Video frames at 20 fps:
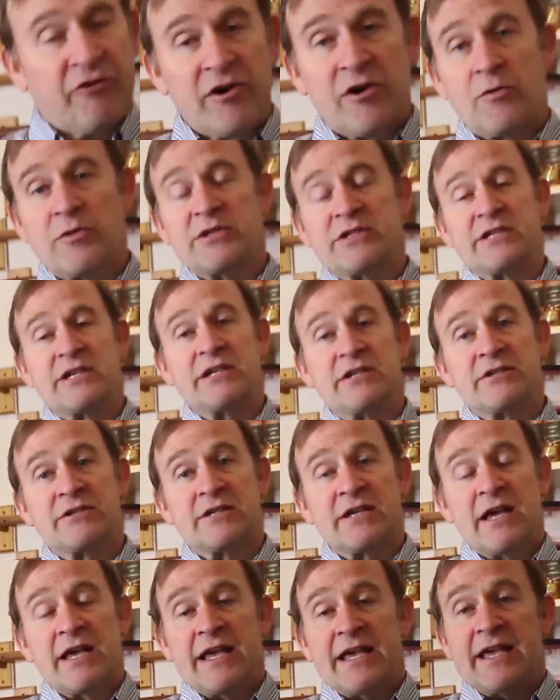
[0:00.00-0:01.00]

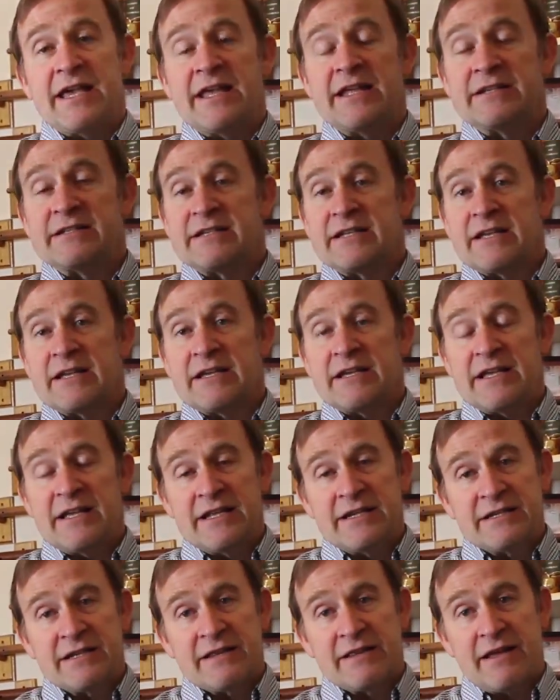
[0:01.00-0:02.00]
frequencies into
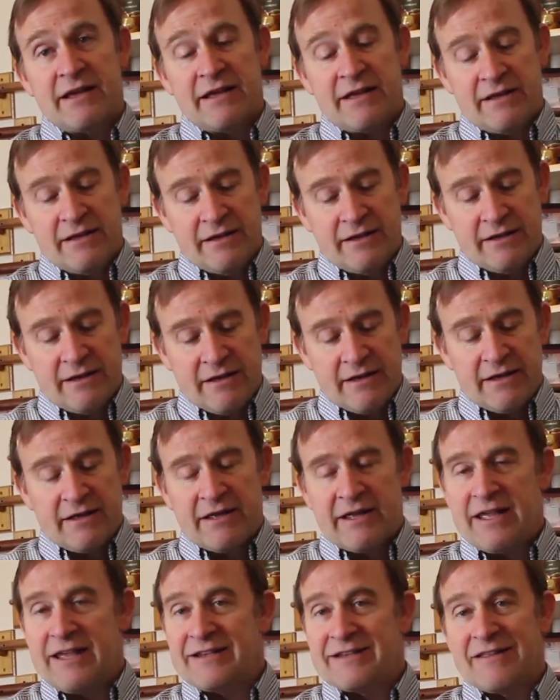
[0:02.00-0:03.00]

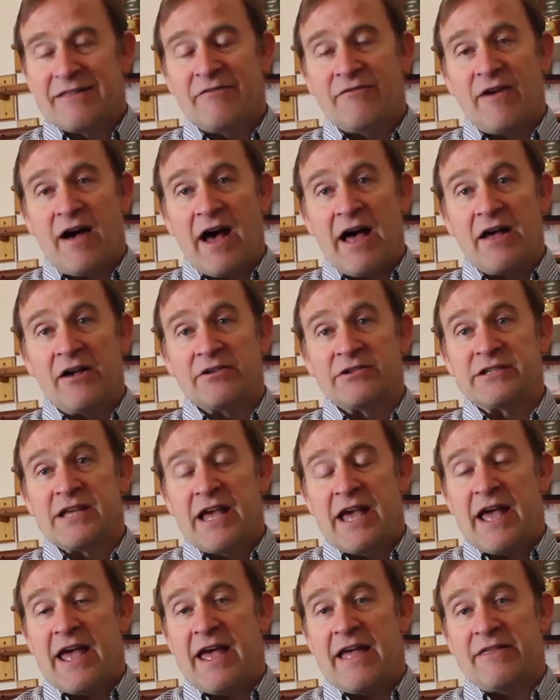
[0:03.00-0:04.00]
the
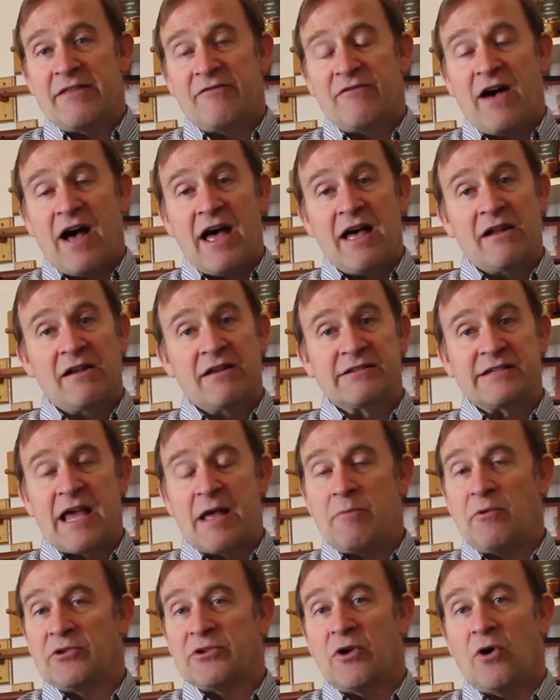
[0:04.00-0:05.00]
vials, and the vial is
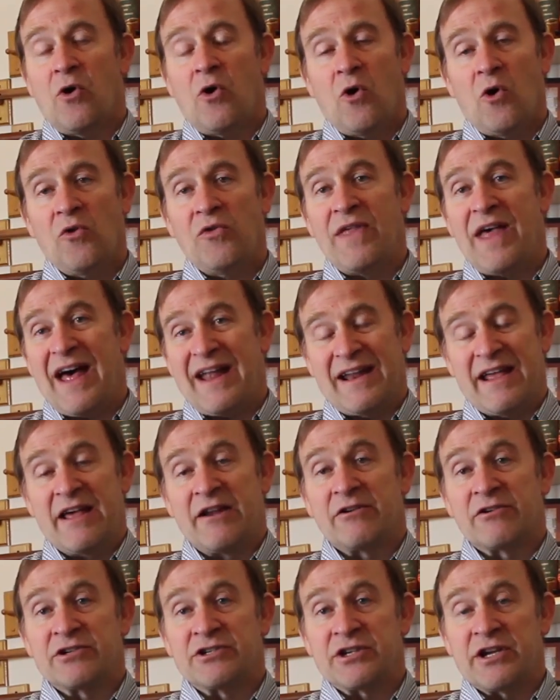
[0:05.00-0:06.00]
able to hold that
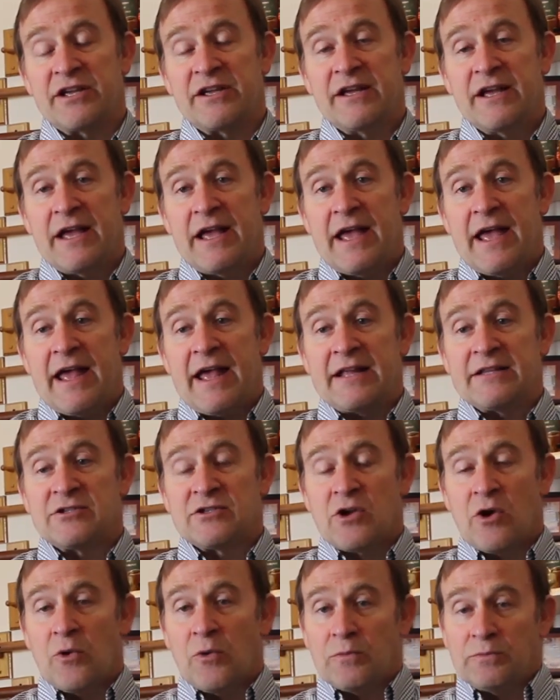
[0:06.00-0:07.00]
energy.
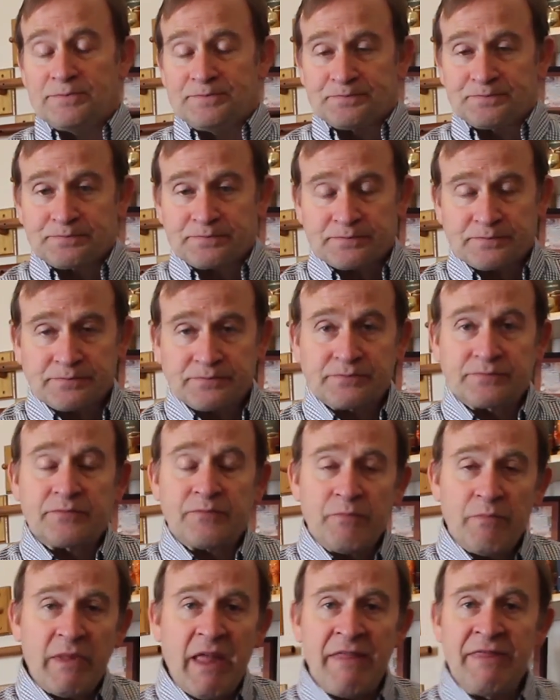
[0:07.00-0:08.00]
And so
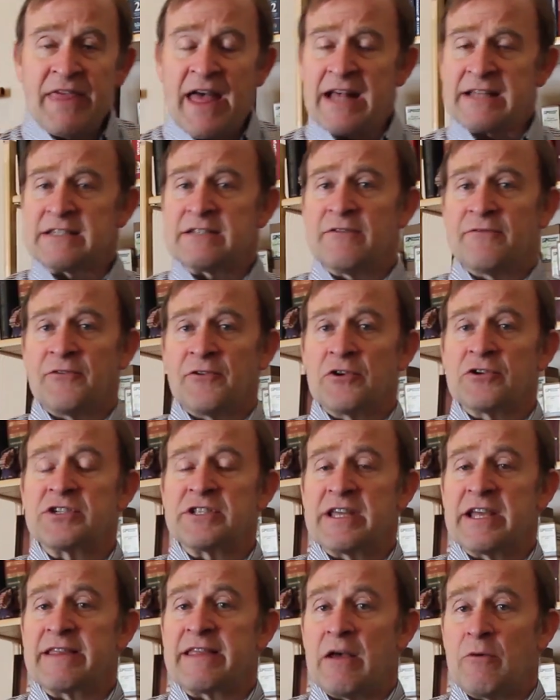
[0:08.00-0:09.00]
that's the
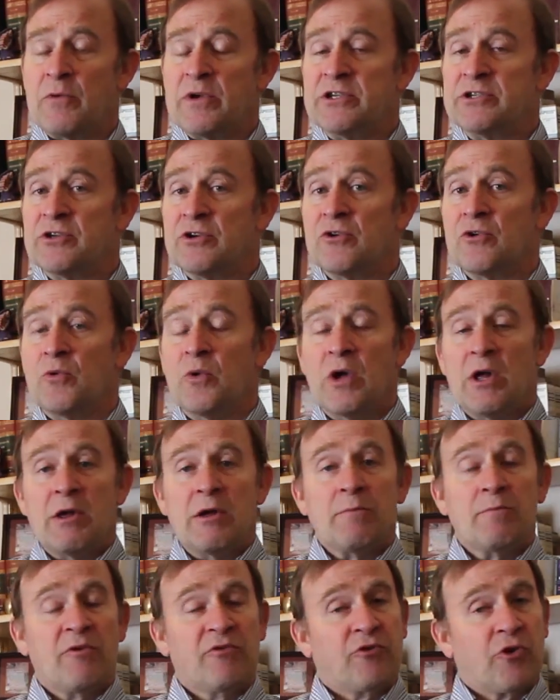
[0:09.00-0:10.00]
first thing that we do
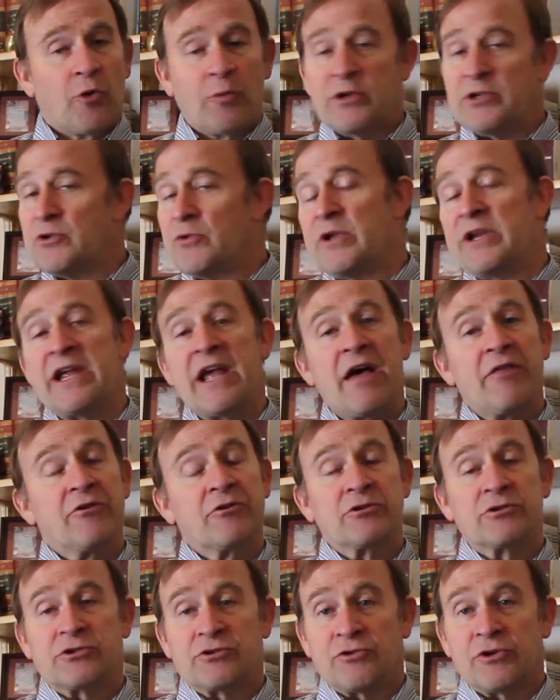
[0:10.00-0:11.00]
before we do any
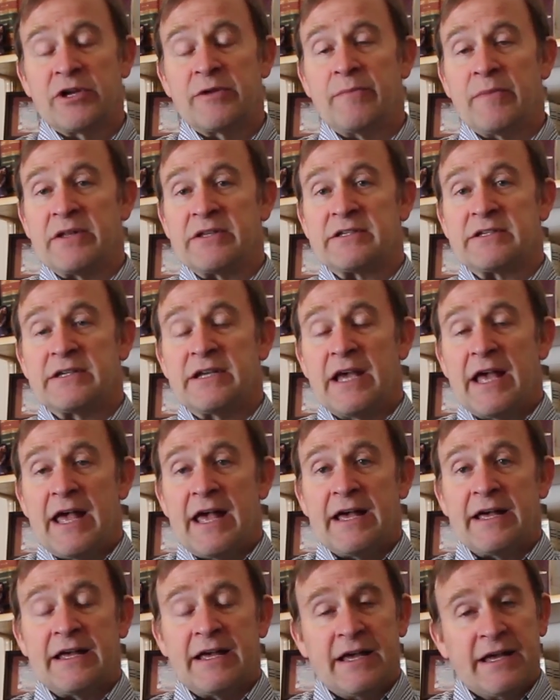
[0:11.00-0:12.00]
other treatments.
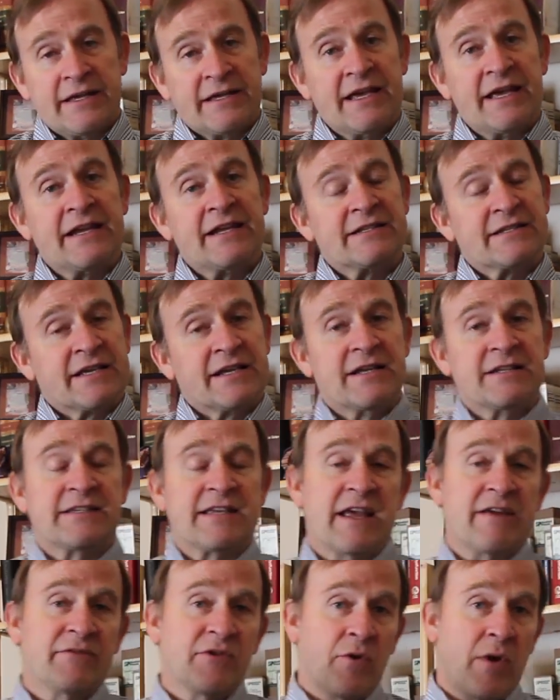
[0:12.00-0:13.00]
Again, it's going to
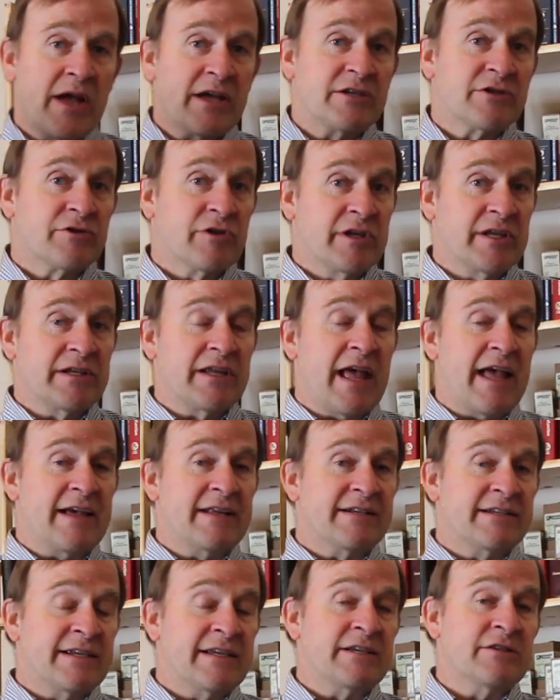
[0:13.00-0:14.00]
save you
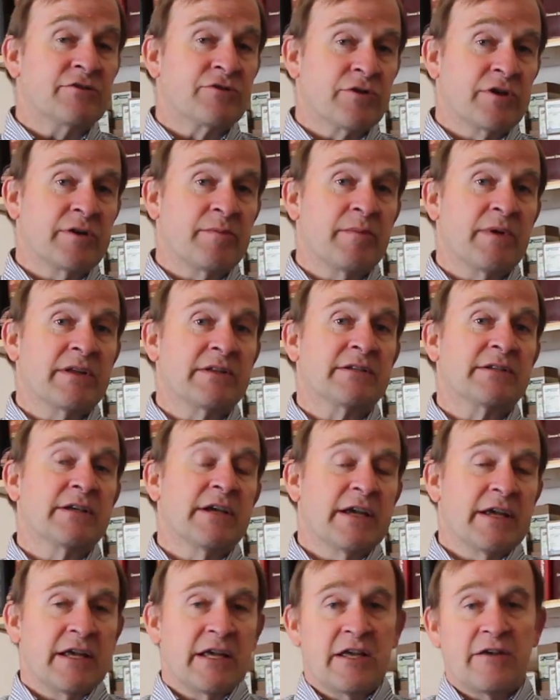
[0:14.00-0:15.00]
18
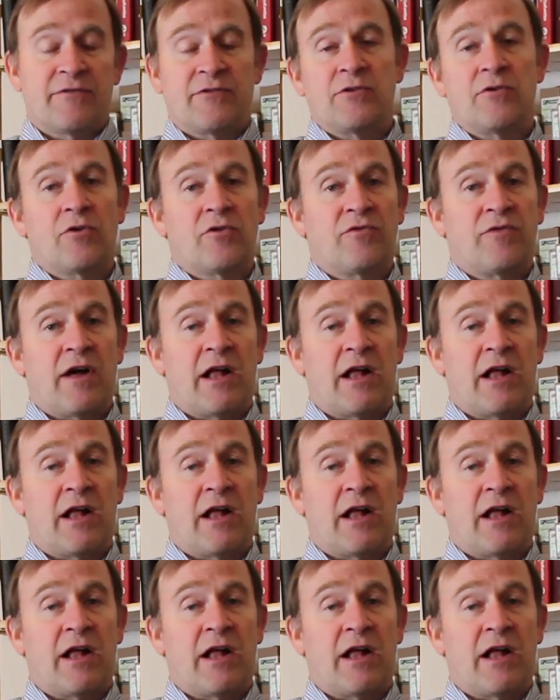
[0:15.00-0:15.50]
treatments if you were